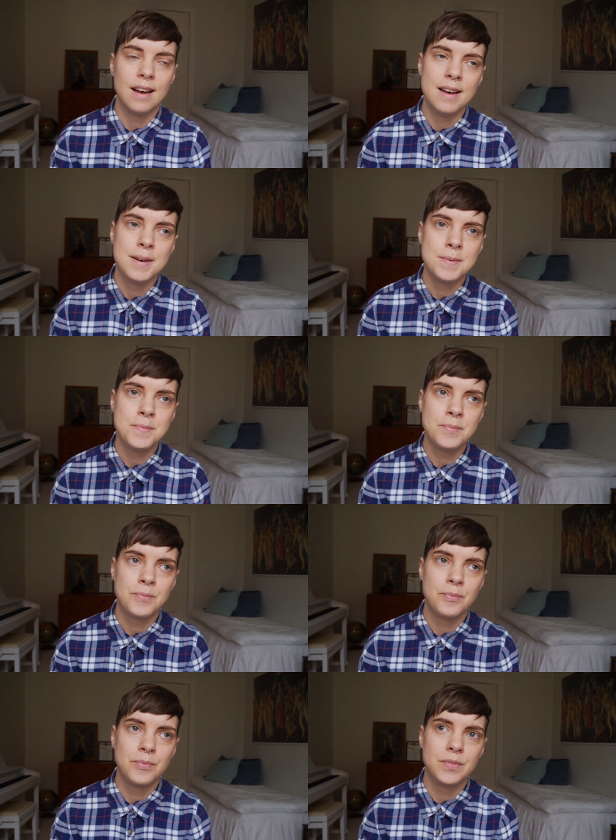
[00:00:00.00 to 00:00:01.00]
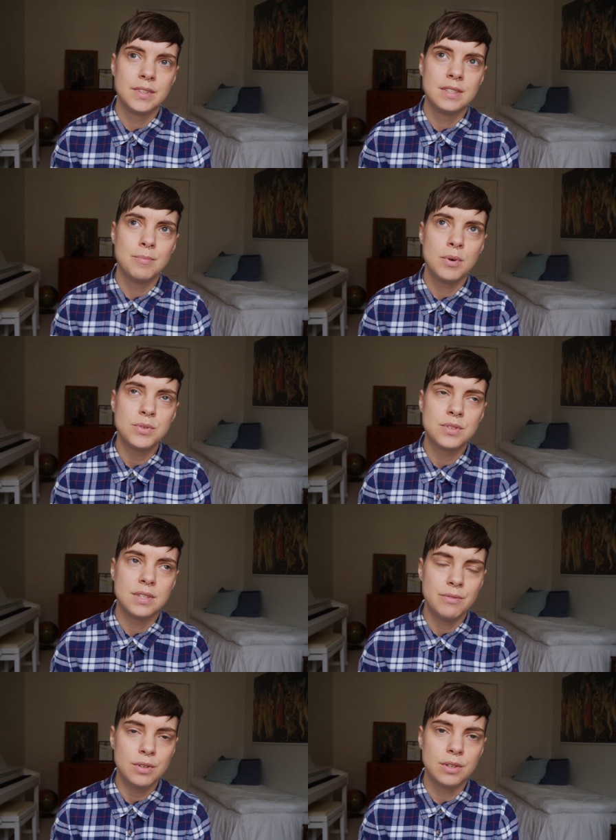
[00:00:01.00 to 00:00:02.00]
um, the most
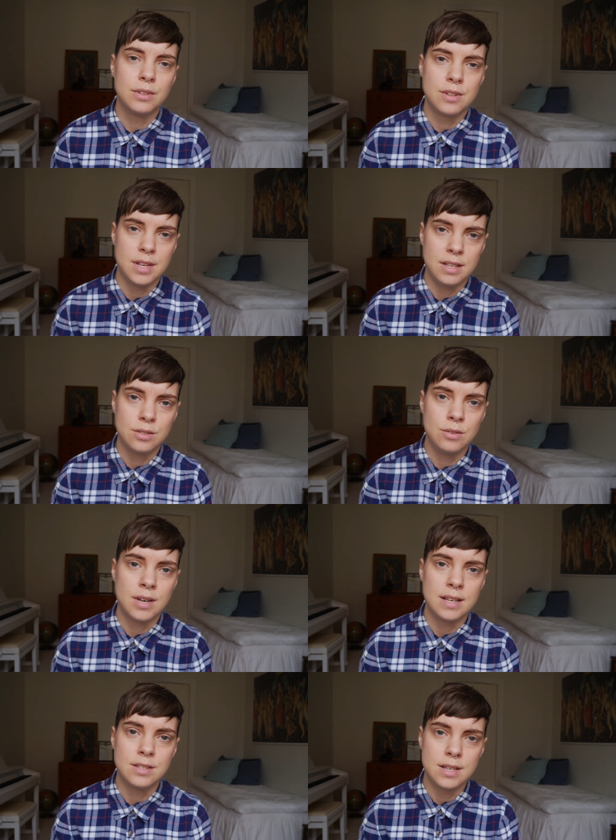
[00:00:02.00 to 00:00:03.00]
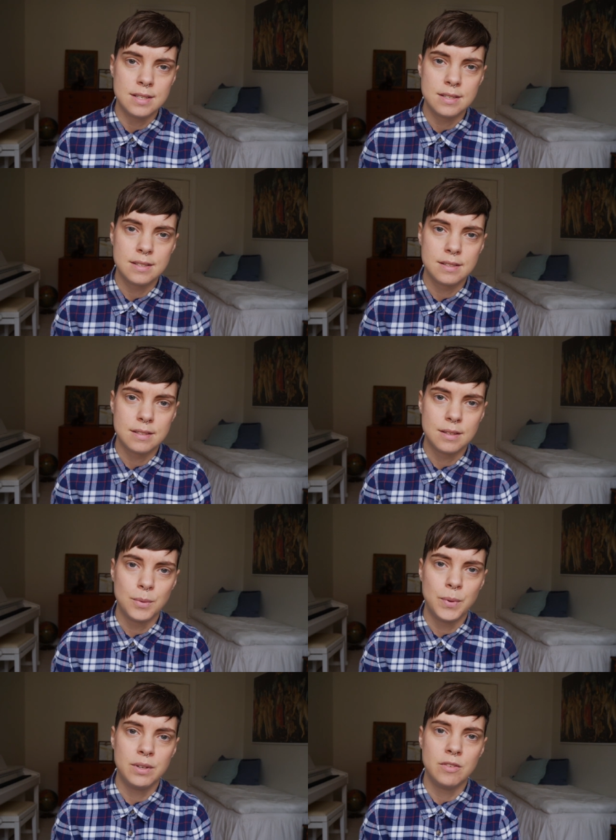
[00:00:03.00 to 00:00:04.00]
difficult thing to digest
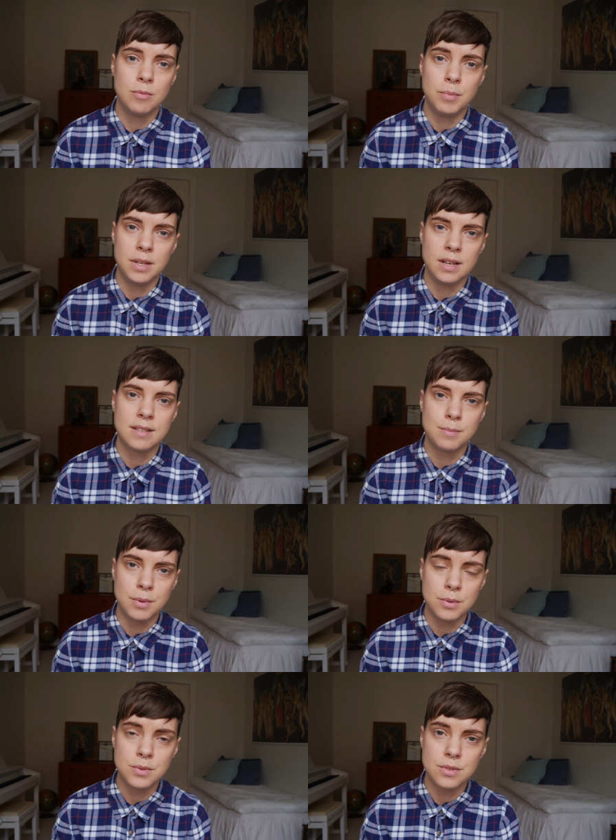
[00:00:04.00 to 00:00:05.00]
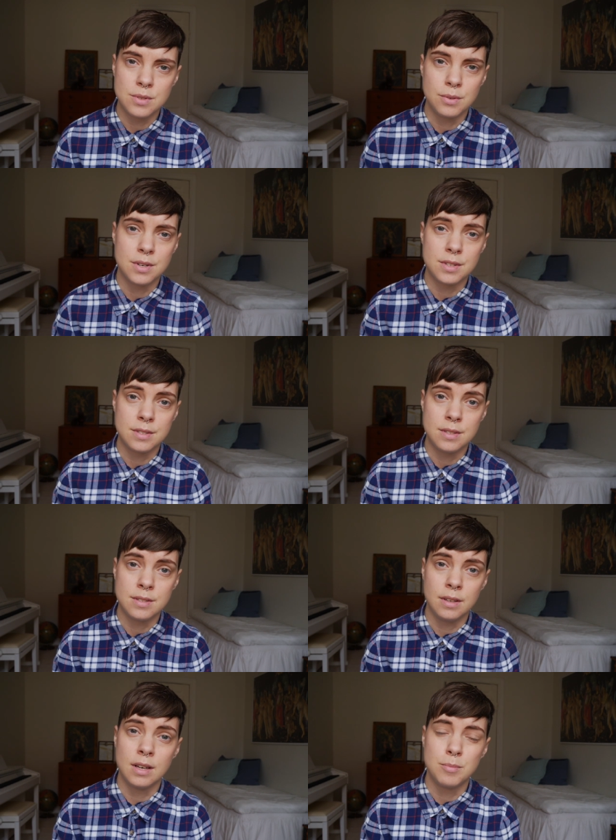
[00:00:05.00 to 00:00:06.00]
when you've been exposed to
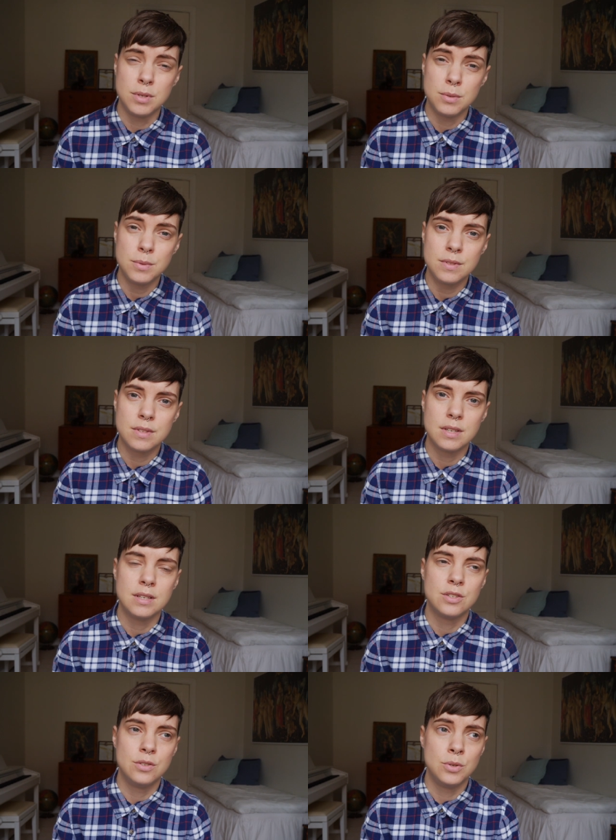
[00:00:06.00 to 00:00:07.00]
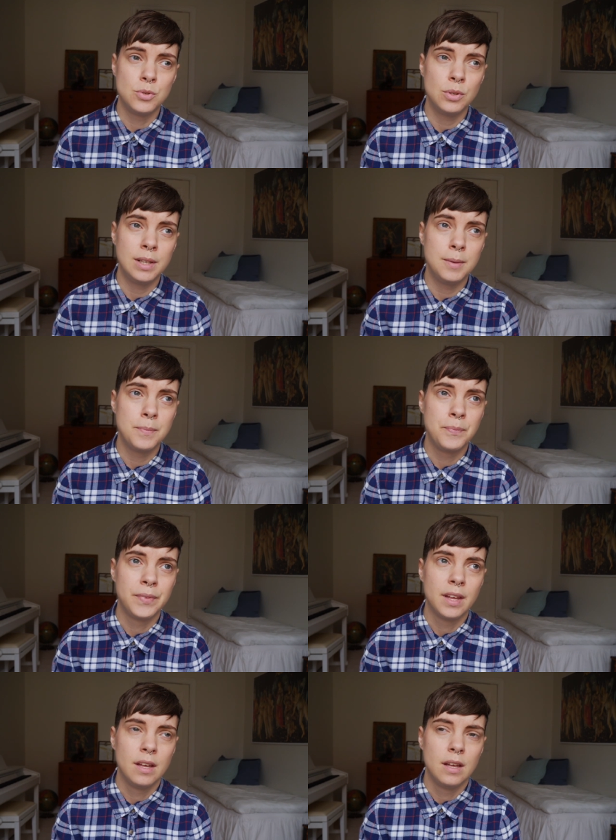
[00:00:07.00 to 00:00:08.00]
narcissistic abuse is usually
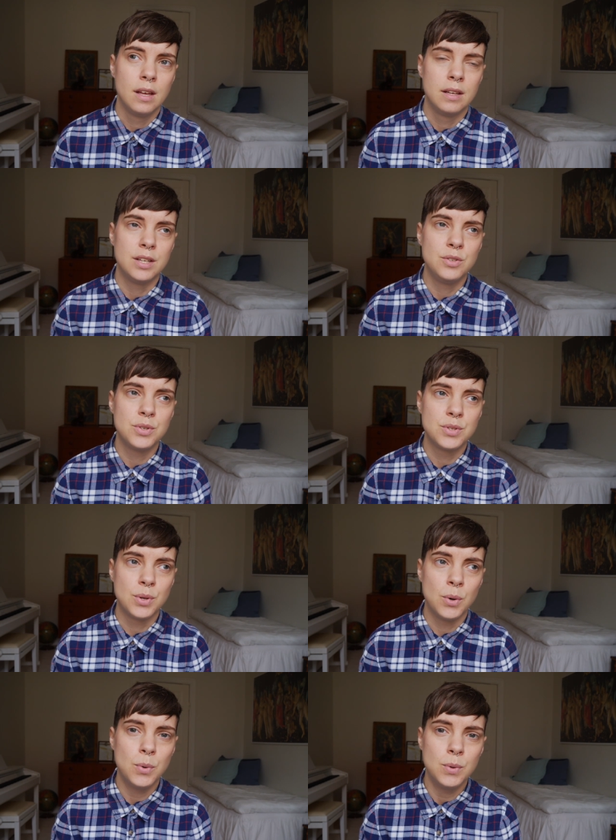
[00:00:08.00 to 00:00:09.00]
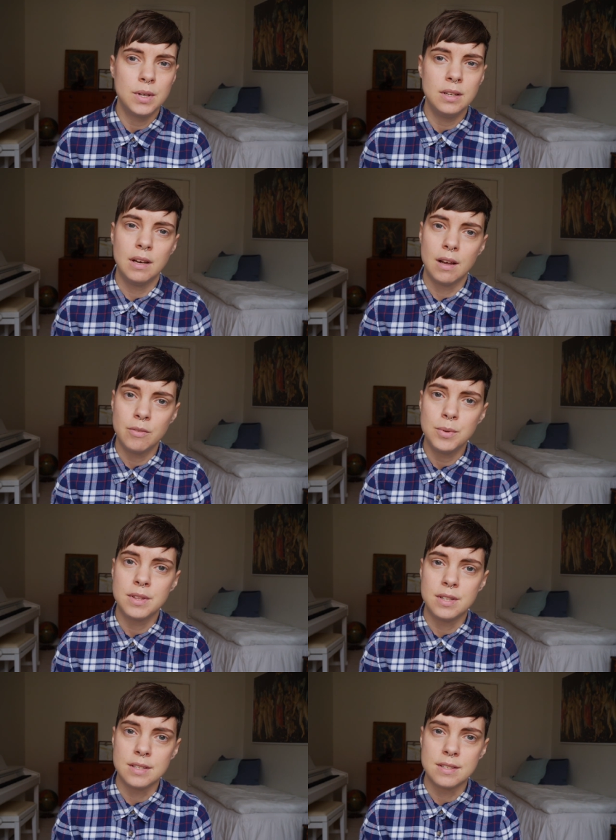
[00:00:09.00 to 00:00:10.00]
that you're so in love
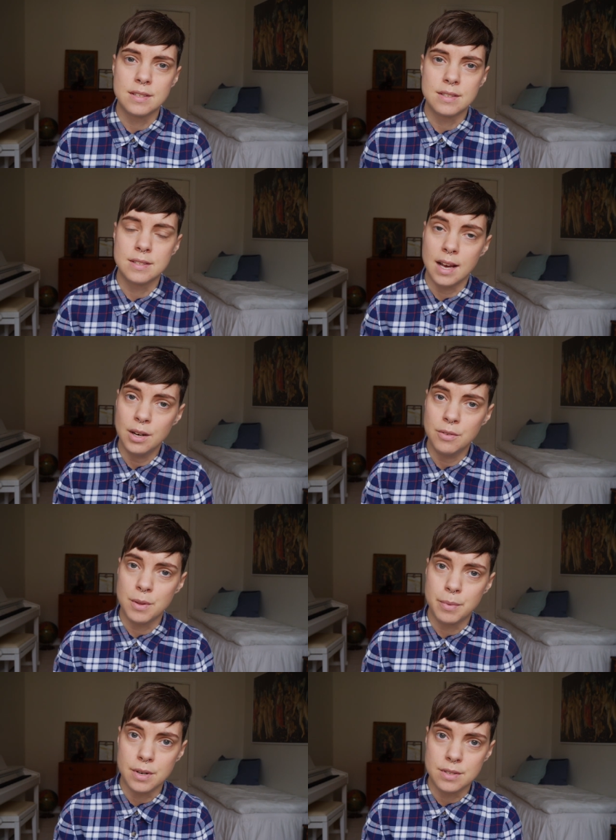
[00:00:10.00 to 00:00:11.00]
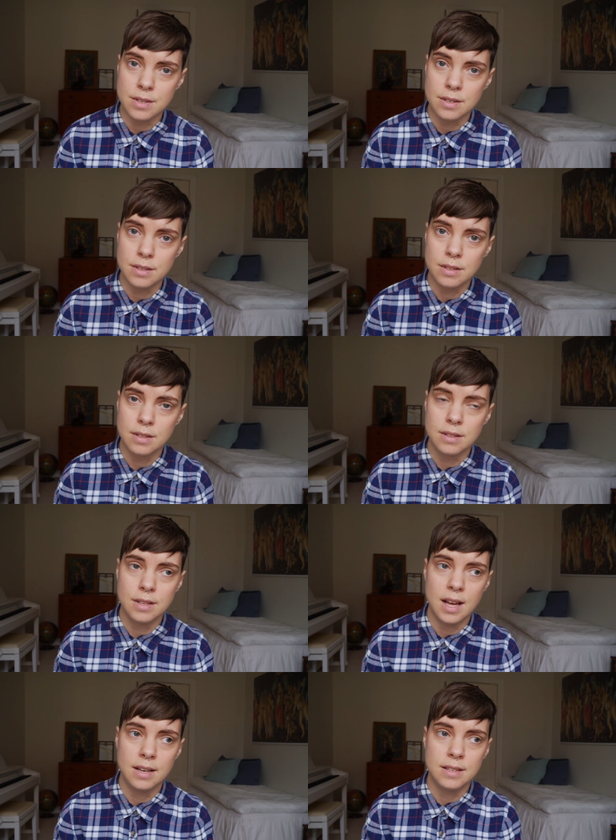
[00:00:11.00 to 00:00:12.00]
with this side of the person
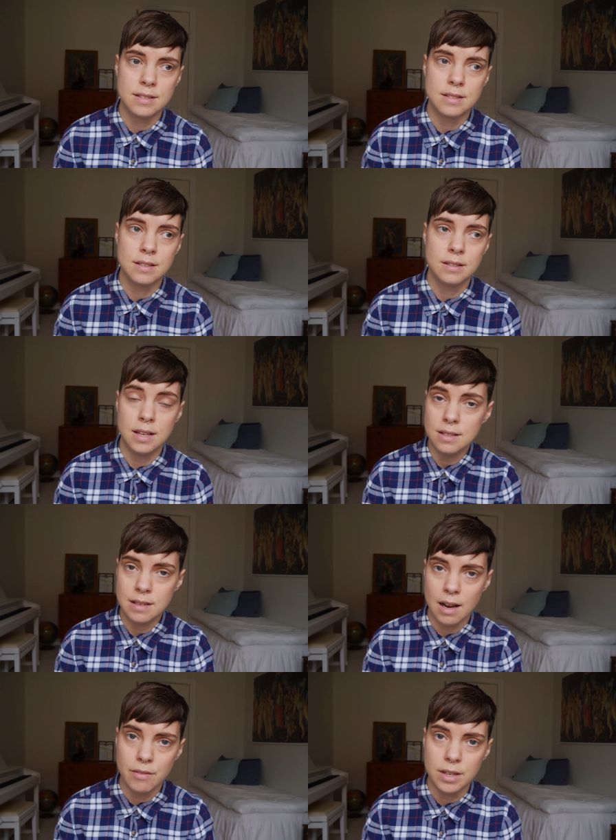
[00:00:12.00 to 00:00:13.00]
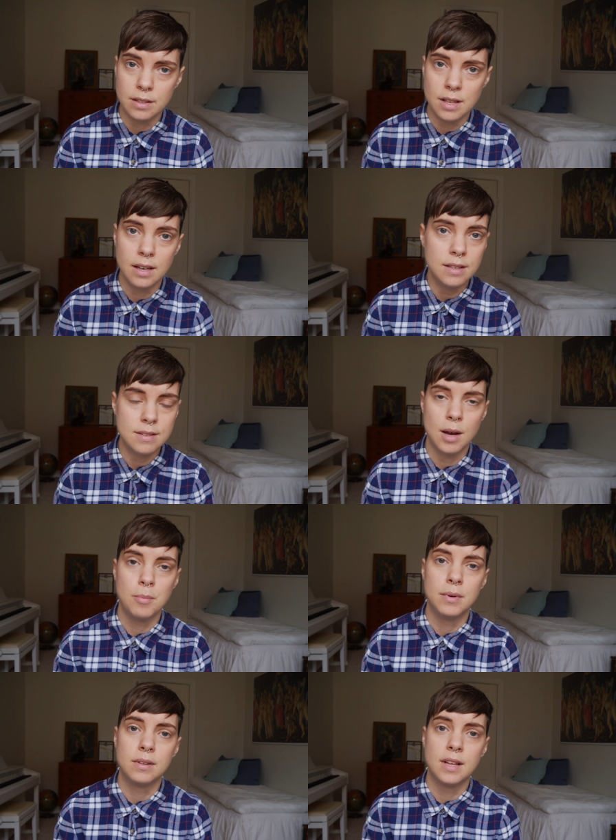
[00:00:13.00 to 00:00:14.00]
that is that is loving, that is
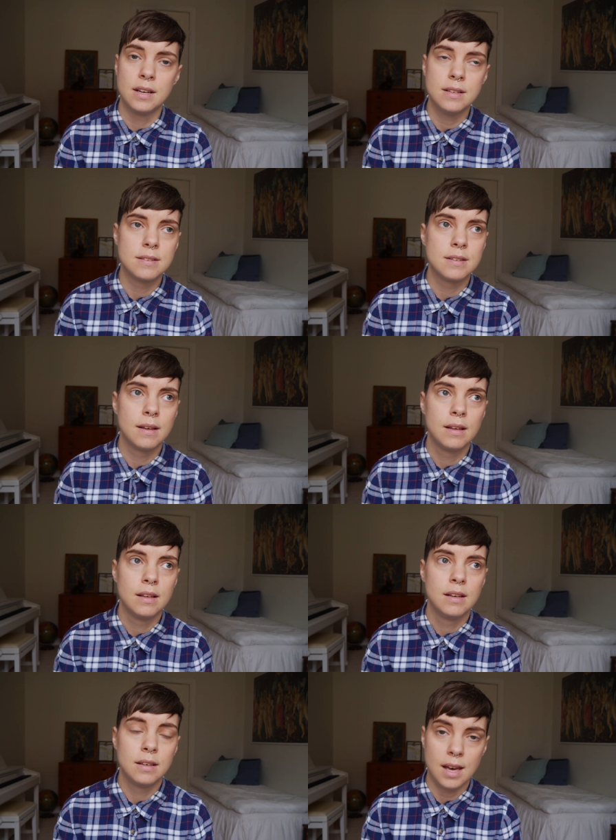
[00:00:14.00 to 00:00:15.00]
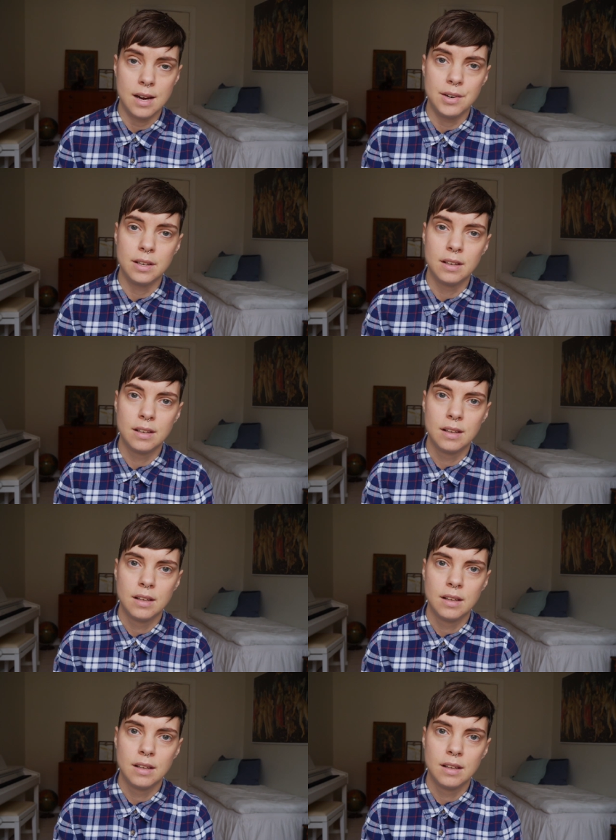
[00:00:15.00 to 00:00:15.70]
humble, that is caring,